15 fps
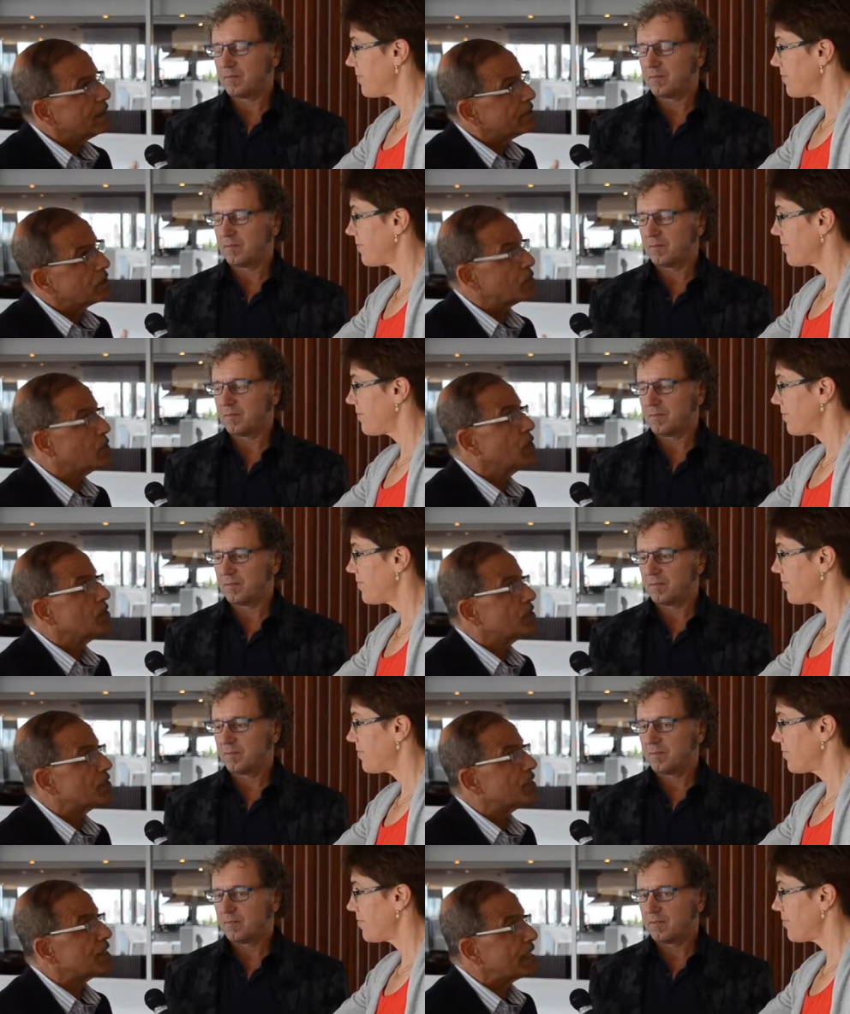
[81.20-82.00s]
Speaker 1: and you
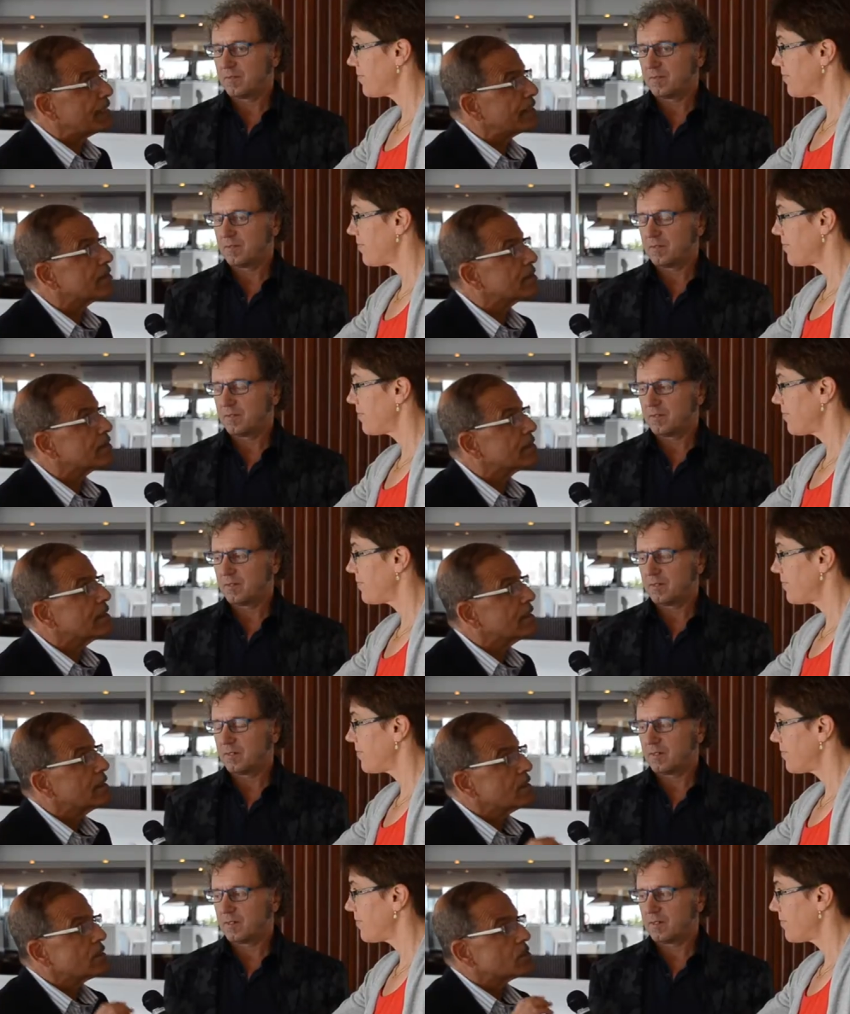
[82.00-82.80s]
don't see it.
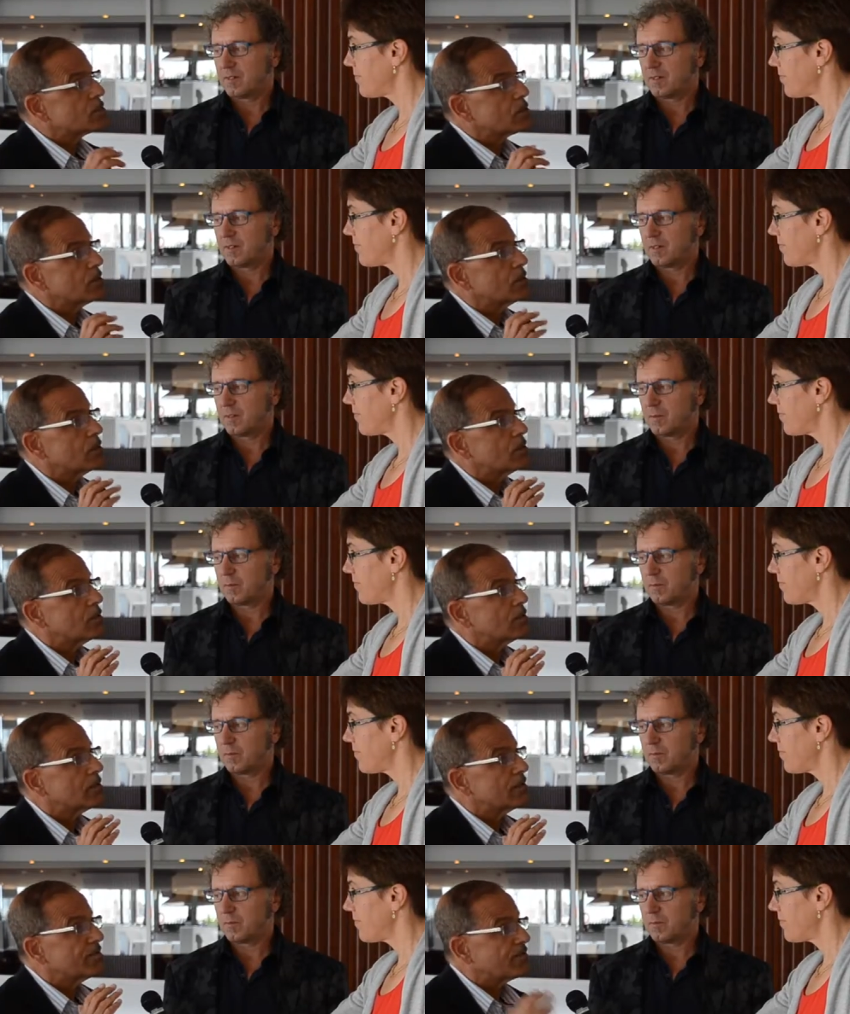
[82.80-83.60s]
So
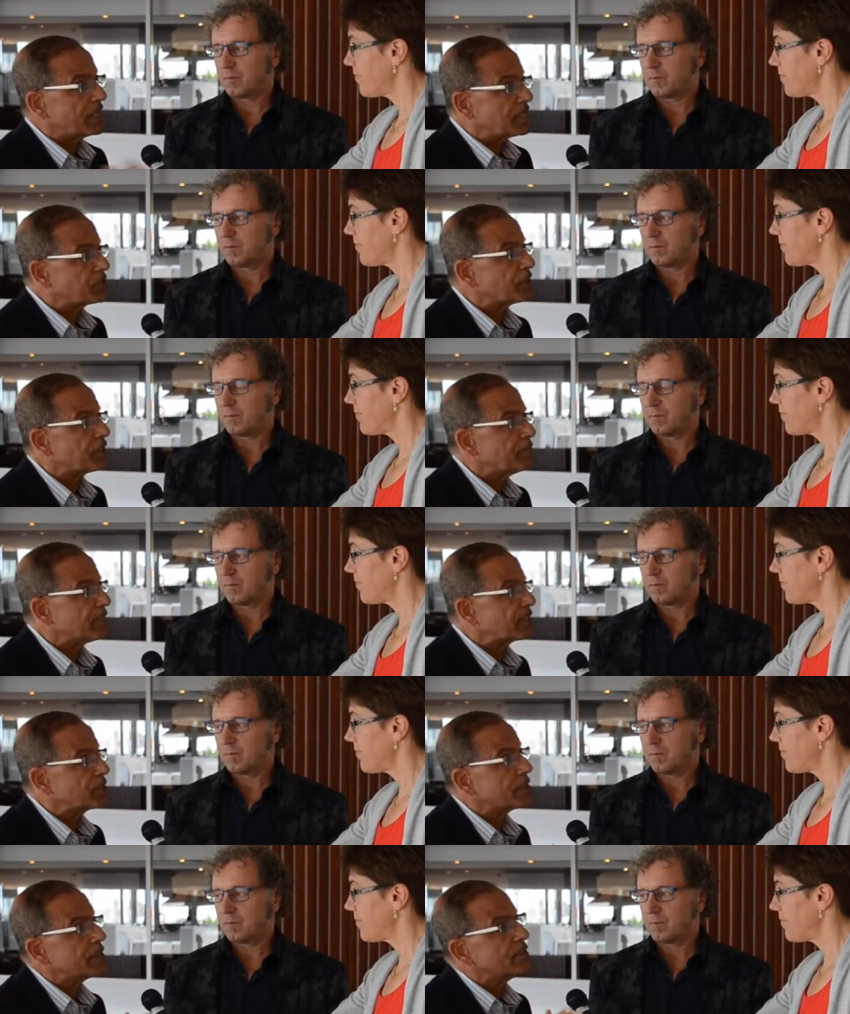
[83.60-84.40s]
the phase change
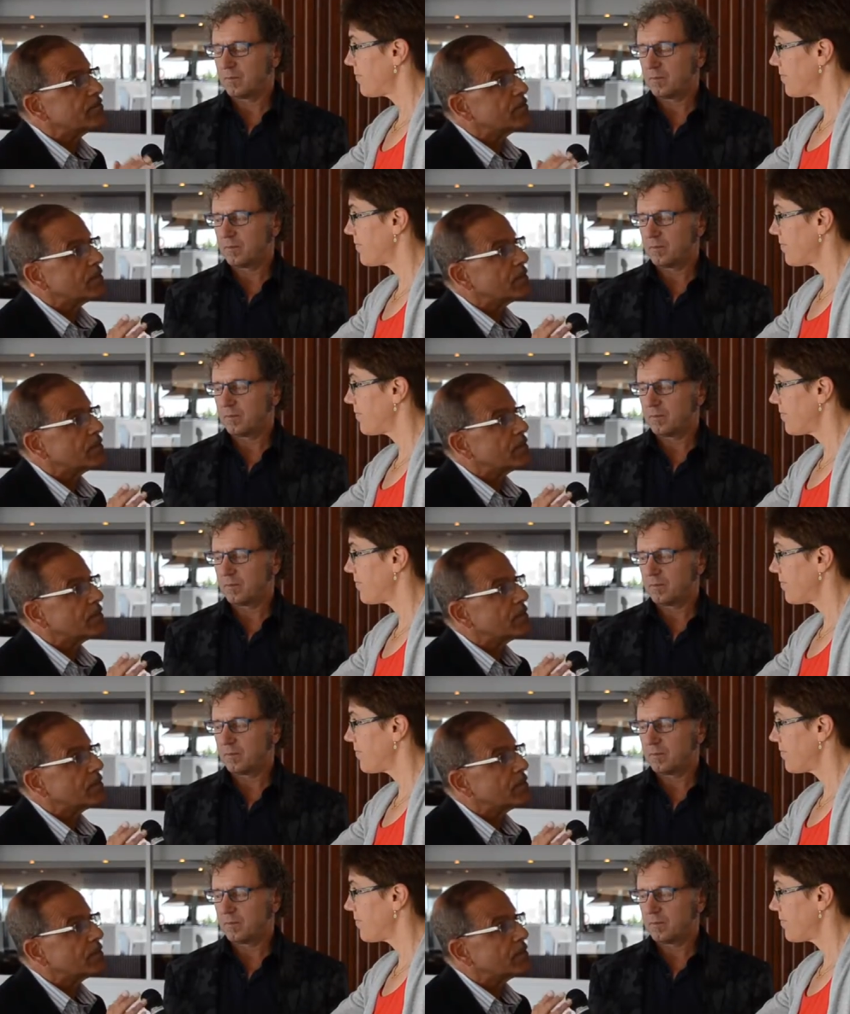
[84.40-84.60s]
material,